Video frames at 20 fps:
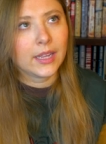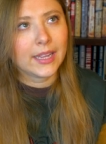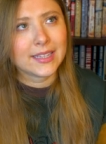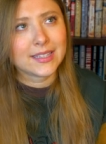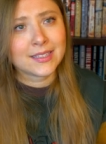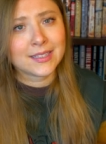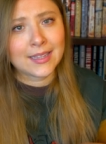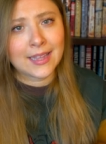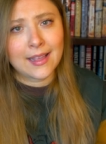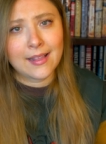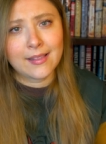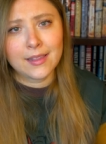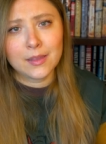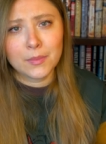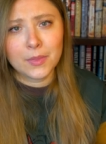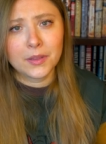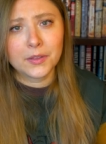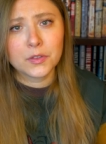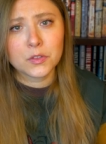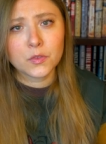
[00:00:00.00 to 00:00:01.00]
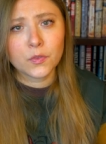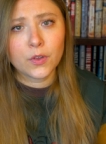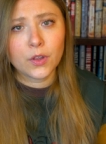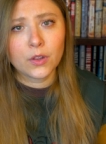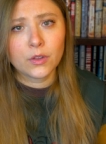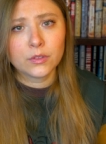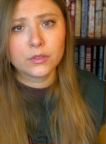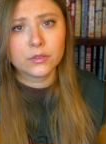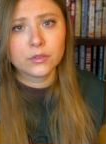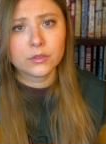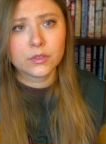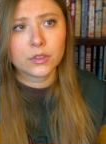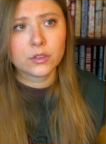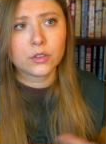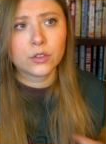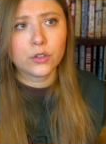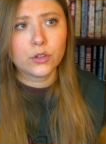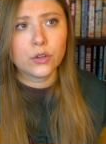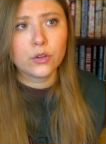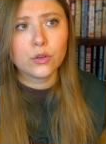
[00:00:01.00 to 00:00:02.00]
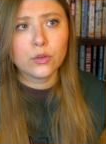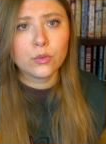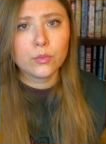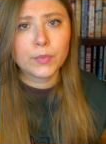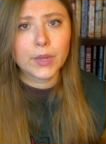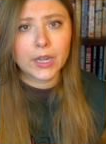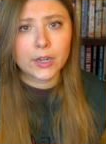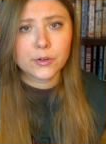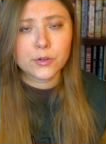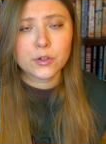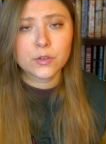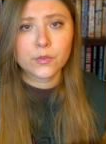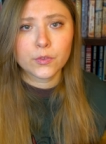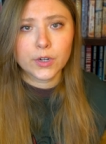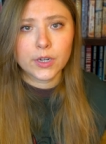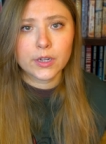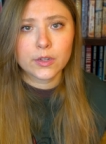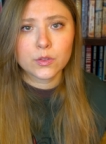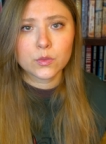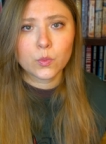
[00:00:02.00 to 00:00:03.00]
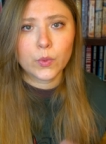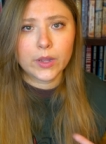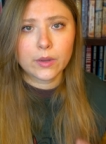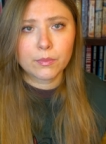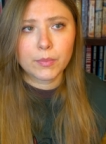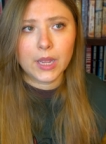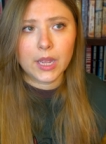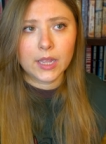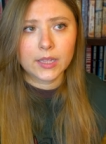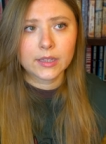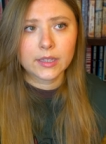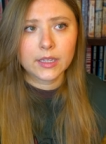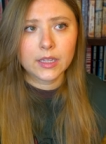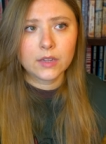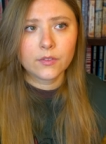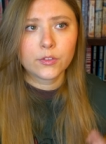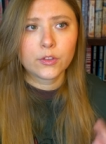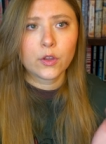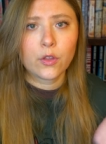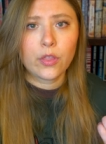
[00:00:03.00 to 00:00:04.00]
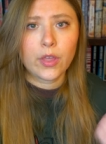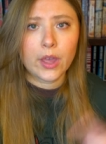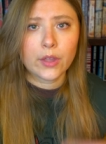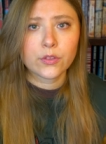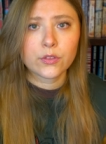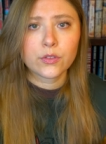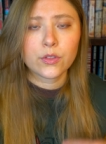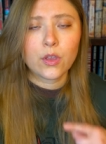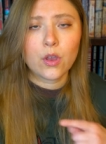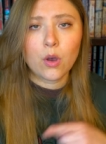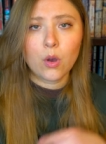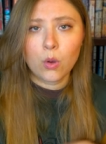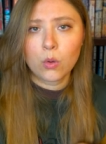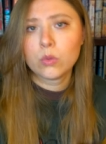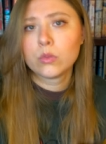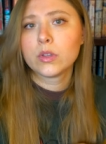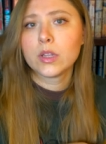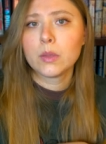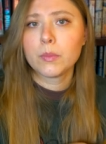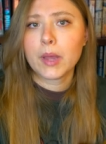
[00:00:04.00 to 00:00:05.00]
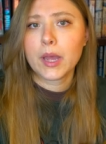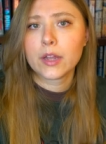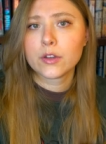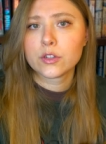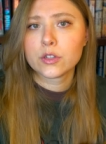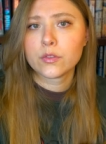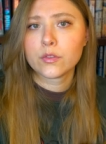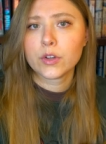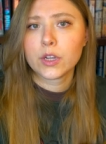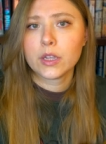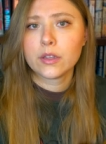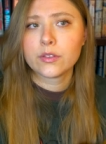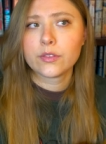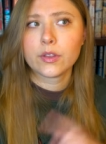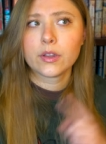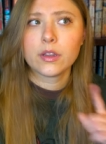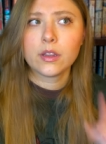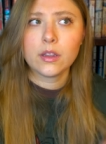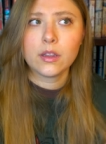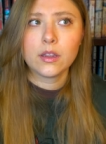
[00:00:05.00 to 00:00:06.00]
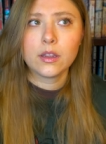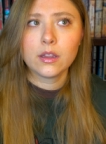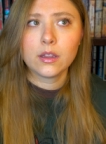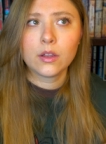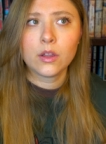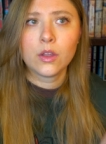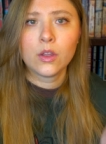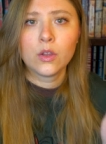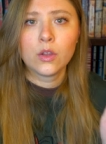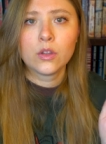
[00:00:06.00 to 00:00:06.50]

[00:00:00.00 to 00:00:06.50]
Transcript: It's Kelly Belly's fault that the new batch of rings went badly, even though that's the only batch of rings that he